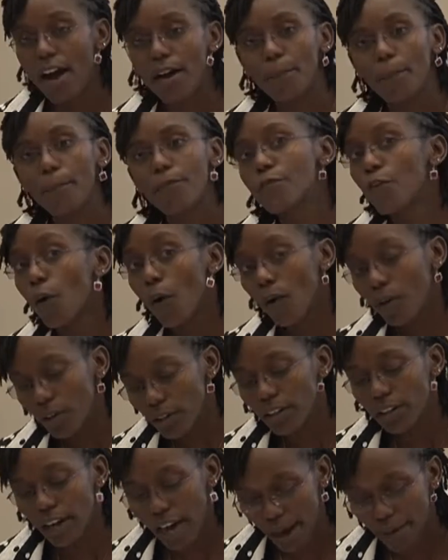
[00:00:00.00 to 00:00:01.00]

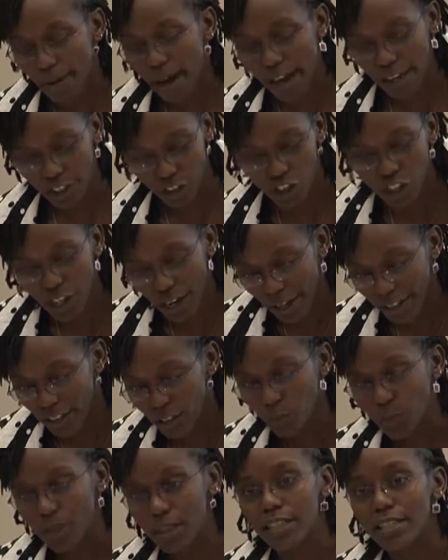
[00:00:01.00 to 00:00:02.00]
for a
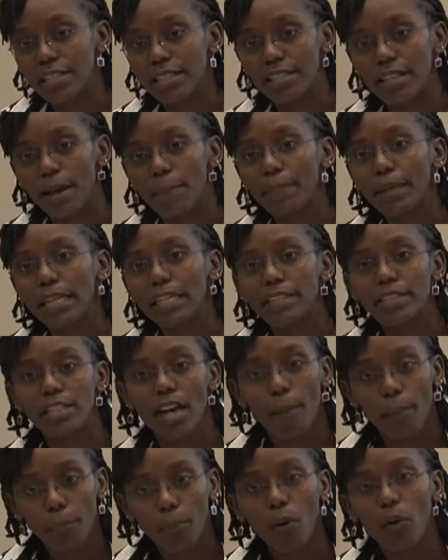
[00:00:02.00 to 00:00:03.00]
child with a disability
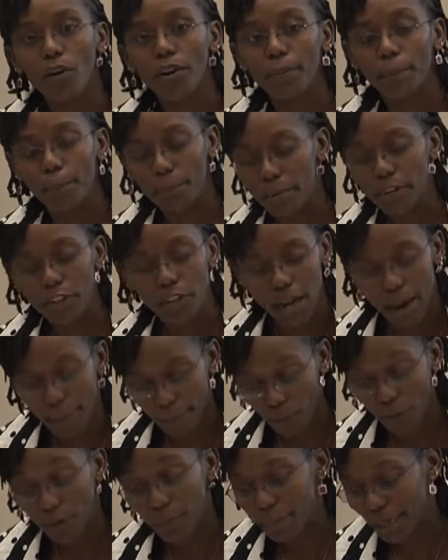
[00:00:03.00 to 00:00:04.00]
upon, you know,
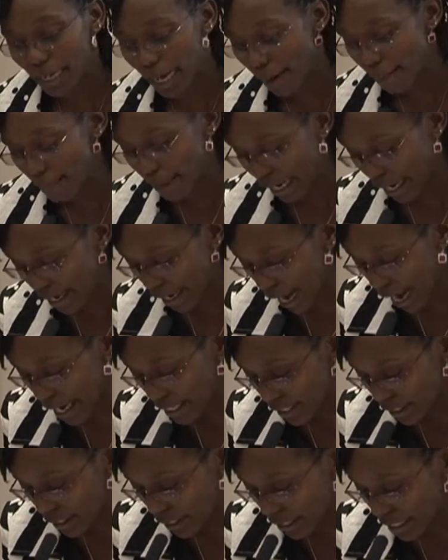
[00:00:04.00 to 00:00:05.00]
upon becoming an
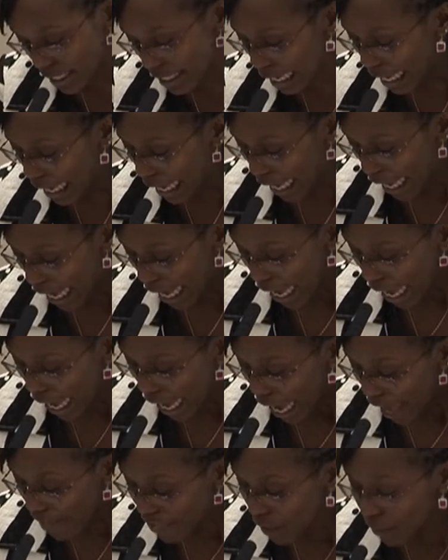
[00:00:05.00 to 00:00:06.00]
adult.
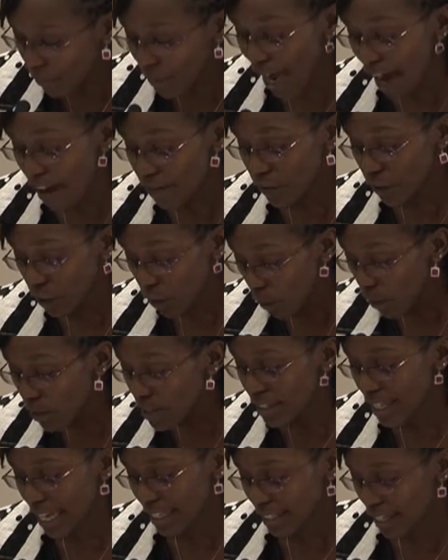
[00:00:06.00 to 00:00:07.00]
And then we have
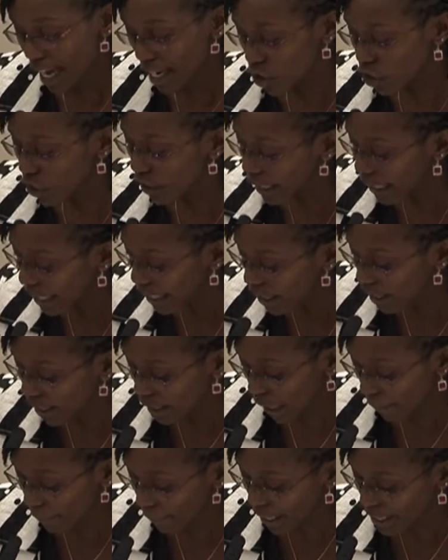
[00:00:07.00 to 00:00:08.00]
laws that touch on legal
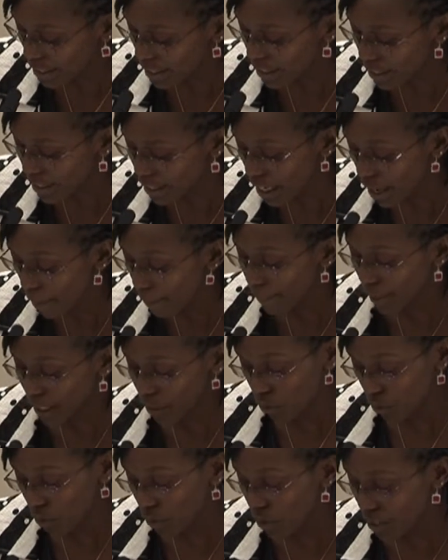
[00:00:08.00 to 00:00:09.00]
capacity but
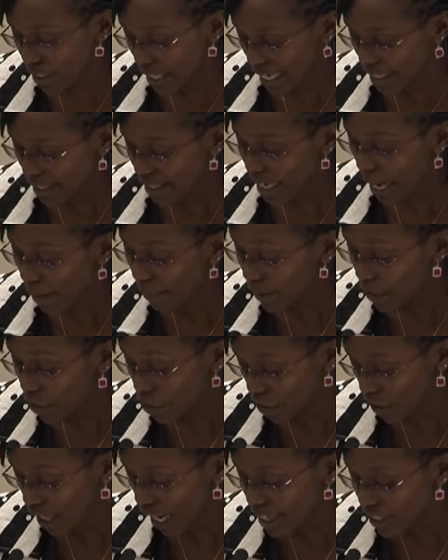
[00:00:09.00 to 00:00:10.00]
do not
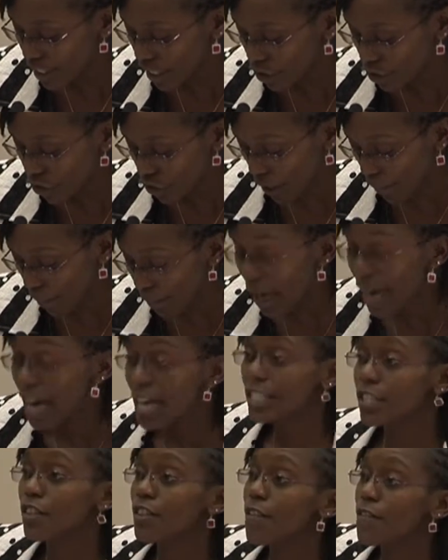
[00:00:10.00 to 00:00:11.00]
establish guardianship.
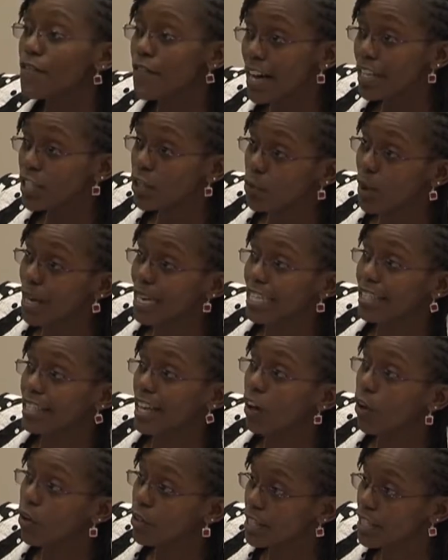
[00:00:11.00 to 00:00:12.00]
So the first one is
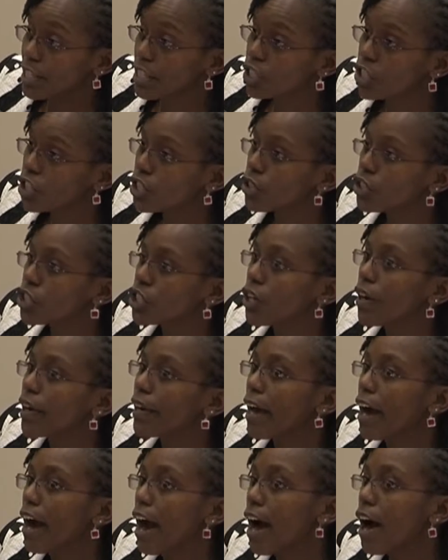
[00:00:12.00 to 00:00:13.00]
the
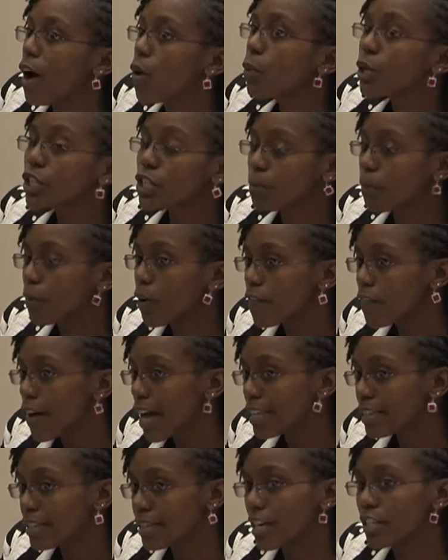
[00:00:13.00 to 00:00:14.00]
Constitution, which
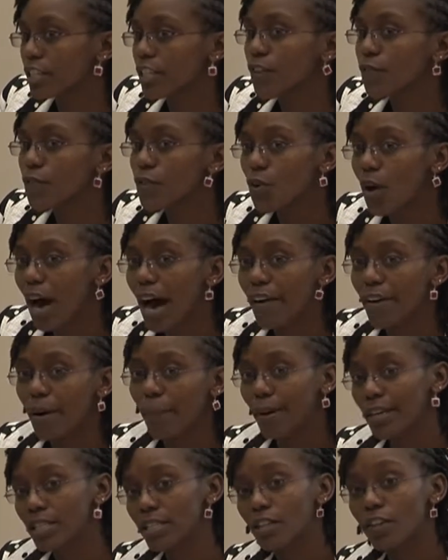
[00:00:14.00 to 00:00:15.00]
provides that if you are a
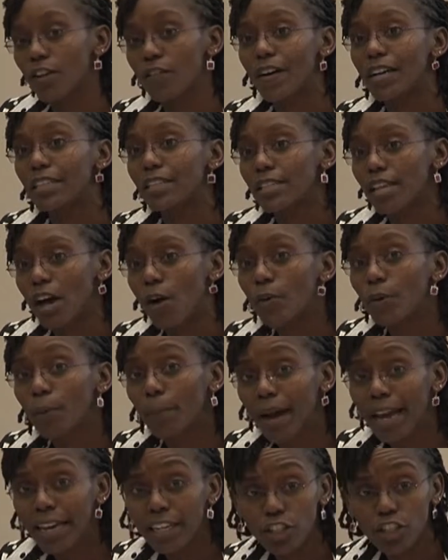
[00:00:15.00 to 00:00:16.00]
person of unsound
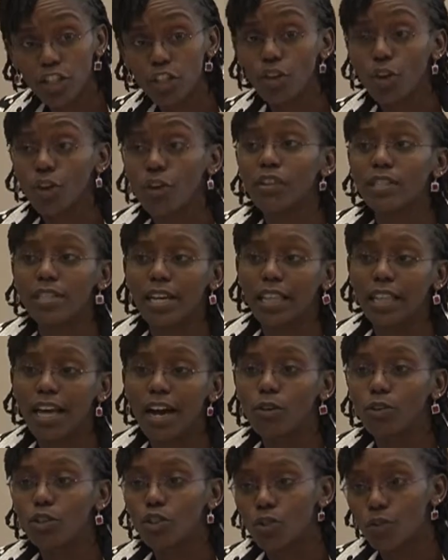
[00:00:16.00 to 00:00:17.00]
mind, you're not
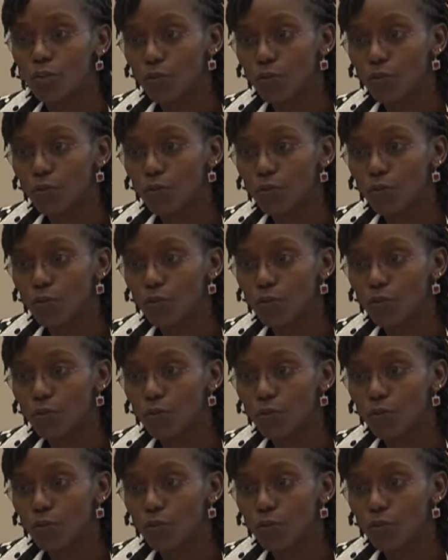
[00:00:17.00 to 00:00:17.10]
allowed to